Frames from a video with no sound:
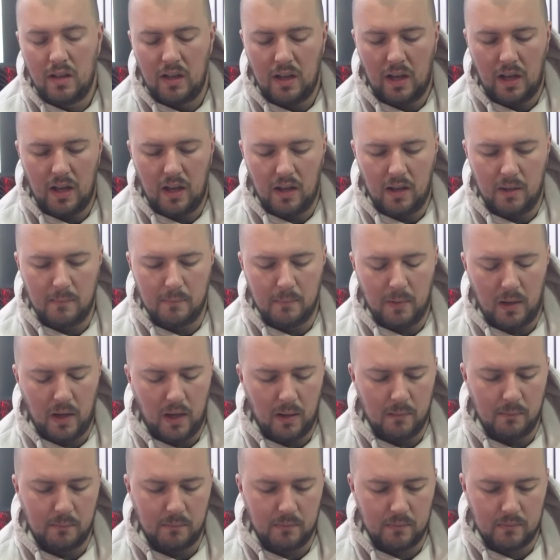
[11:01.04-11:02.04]
I'm
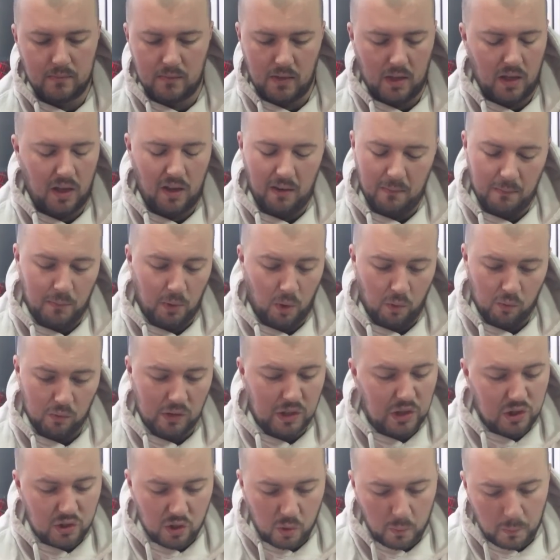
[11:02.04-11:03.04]
not
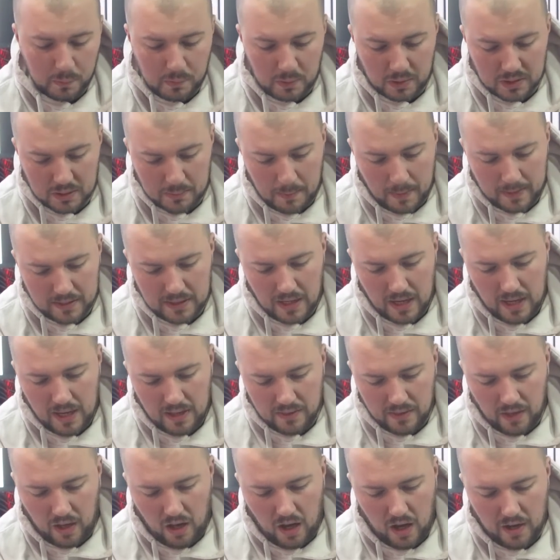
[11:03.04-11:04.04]
really sure what to expect.
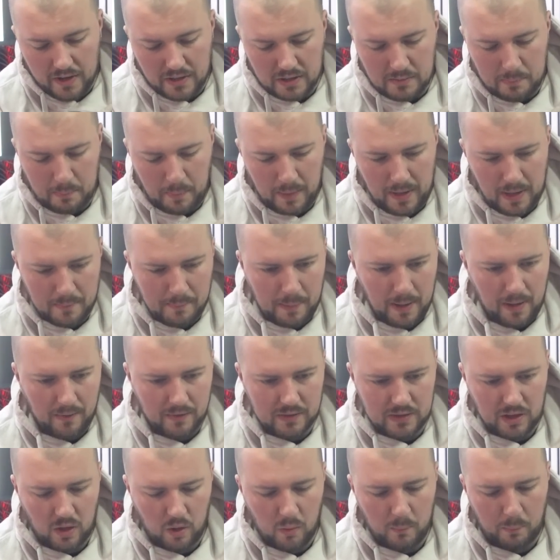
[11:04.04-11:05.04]
The hardest bit about
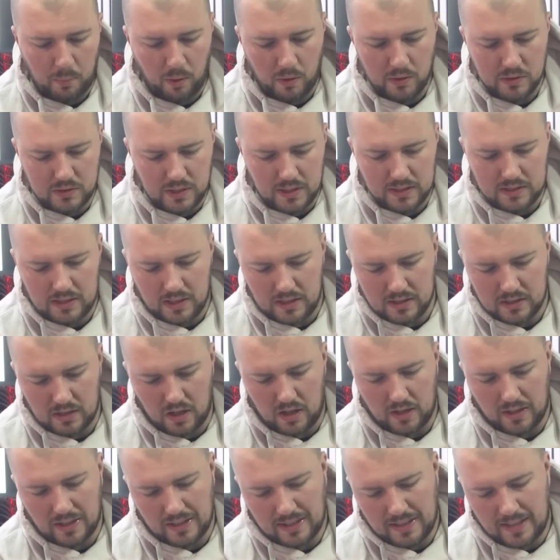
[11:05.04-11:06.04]
this whole process is
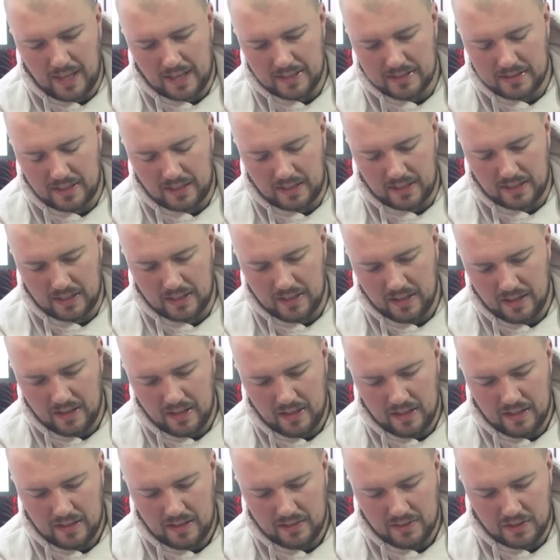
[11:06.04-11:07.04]
like getting
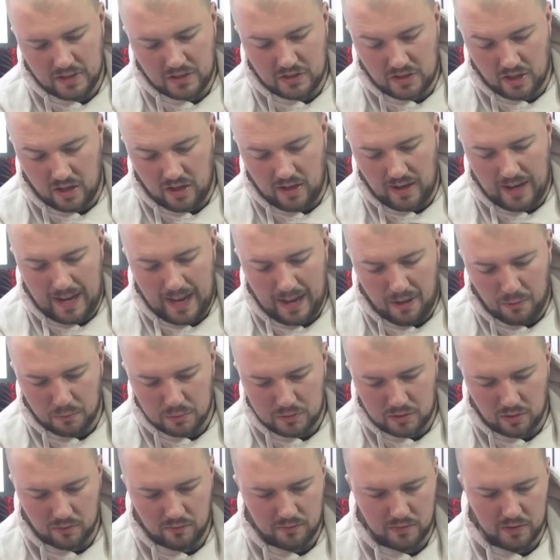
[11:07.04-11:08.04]
the Dart
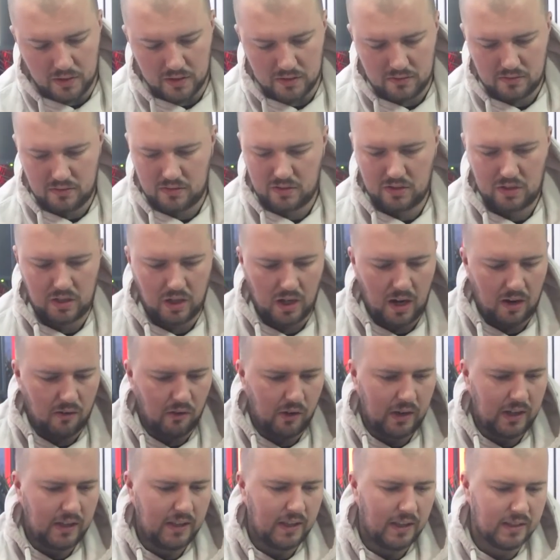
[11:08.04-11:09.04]
out of the
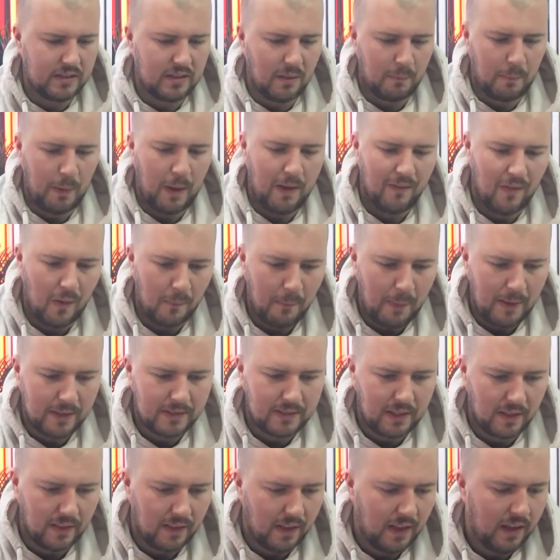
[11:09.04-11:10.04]
slurry. It's a bit of a
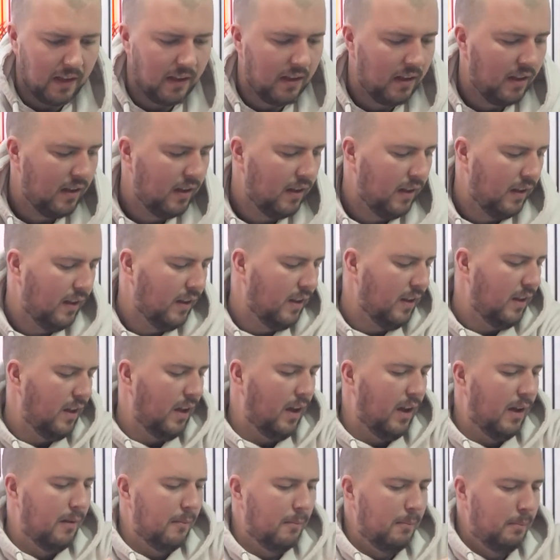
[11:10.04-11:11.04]
mess in there.
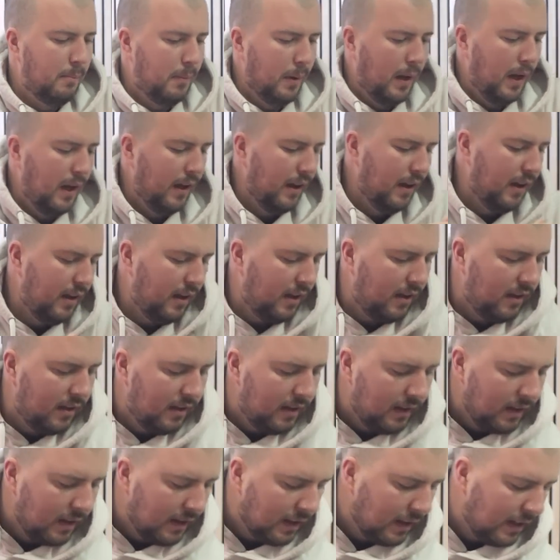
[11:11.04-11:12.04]
But
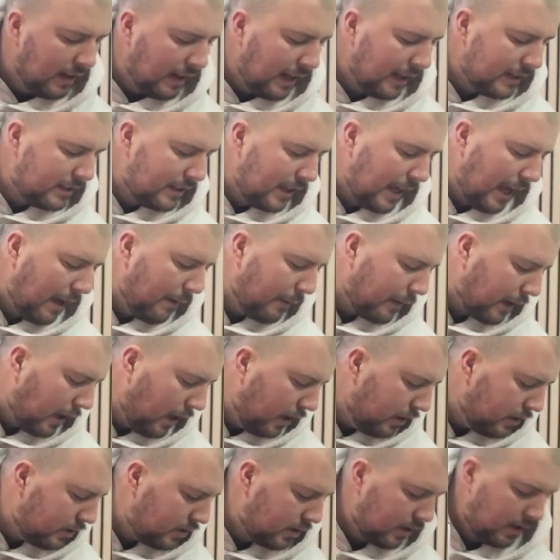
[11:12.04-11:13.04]
let's see how it
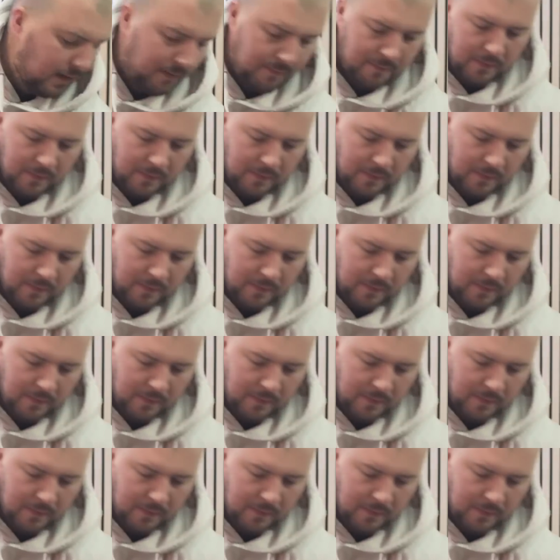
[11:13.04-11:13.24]
goes.